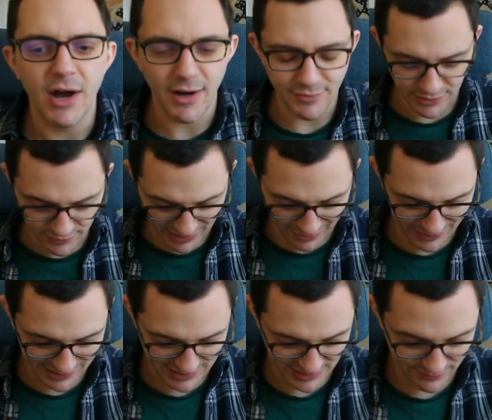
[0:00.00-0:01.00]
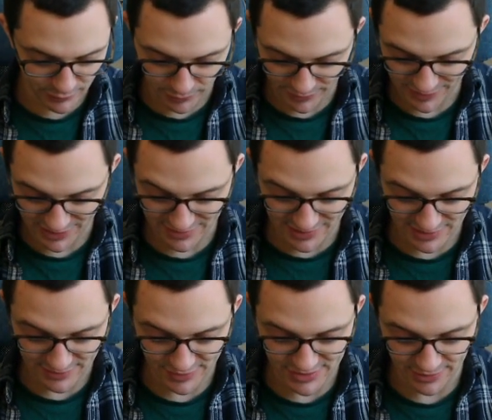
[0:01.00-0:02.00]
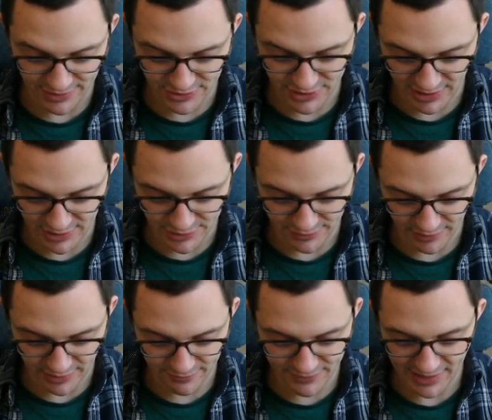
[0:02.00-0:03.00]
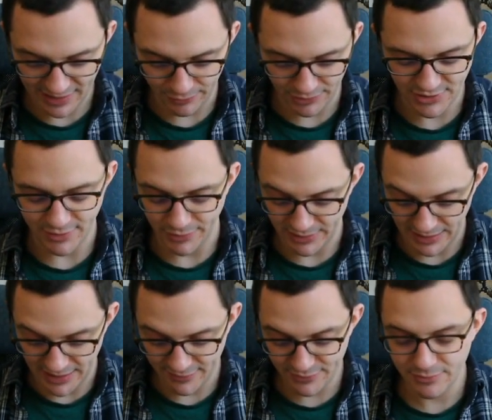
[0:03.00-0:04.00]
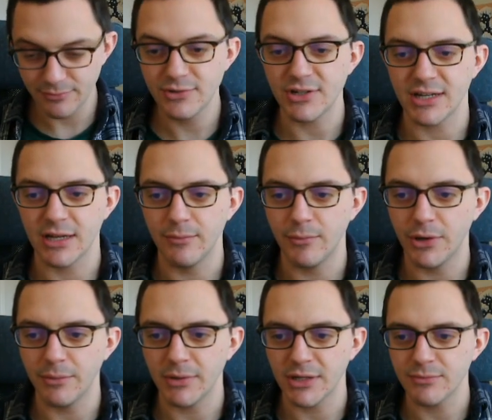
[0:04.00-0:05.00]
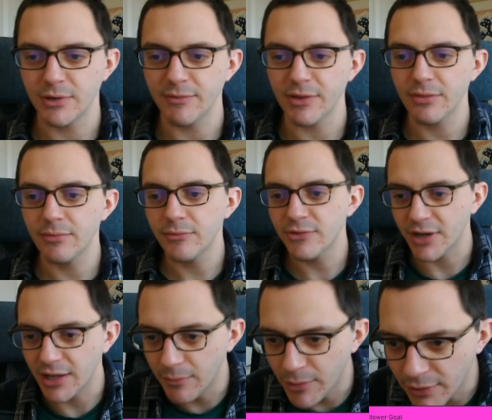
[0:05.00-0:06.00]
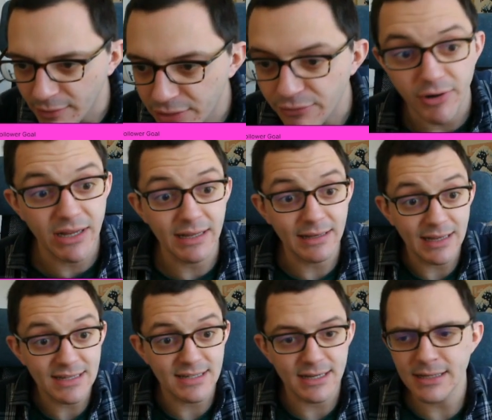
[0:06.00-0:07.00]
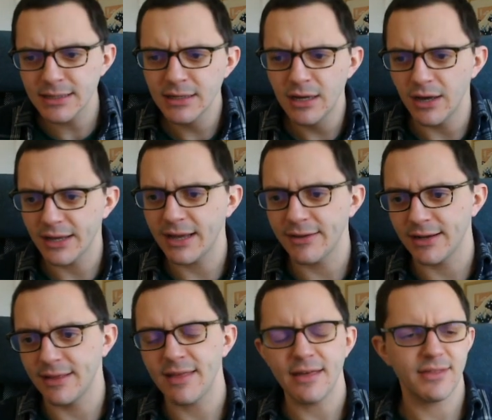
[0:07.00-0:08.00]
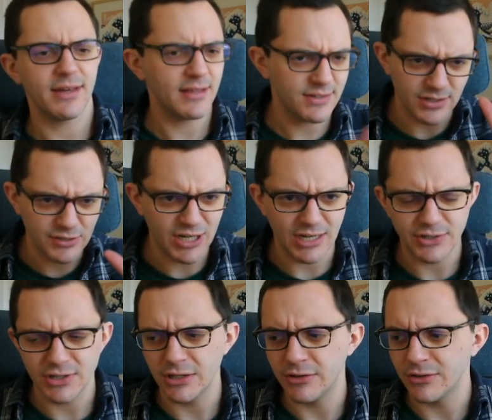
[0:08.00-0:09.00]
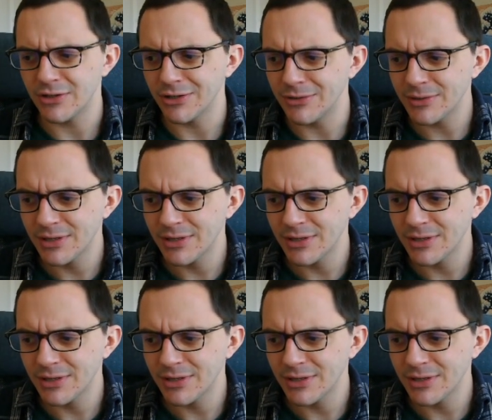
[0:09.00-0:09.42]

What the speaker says: after you've calculated 4 of these things, if I set you this challenge of like forget all the stuff on the left, starting at 1 plus 1 over, starting at 1 over 3, let's say, calculate that thing. That's a challenge that you can do.